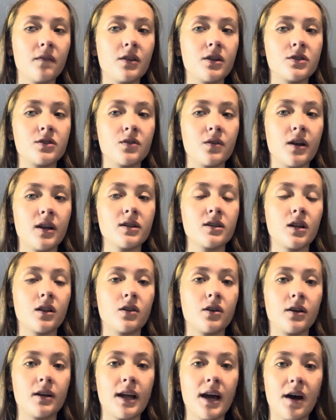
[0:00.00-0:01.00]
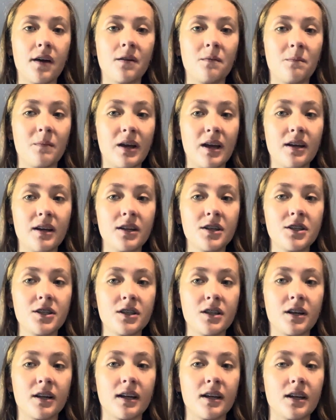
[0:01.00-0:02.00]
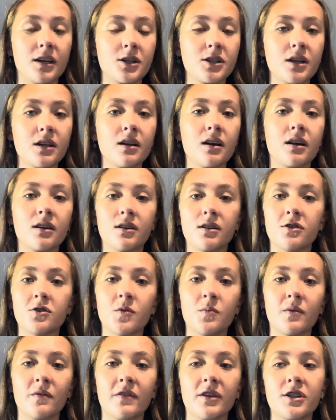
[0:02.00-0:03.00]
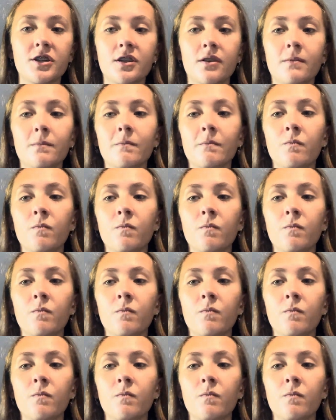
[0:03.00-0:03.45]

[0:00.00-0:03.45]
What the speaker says: the student to learn how to manage their condition under supervision.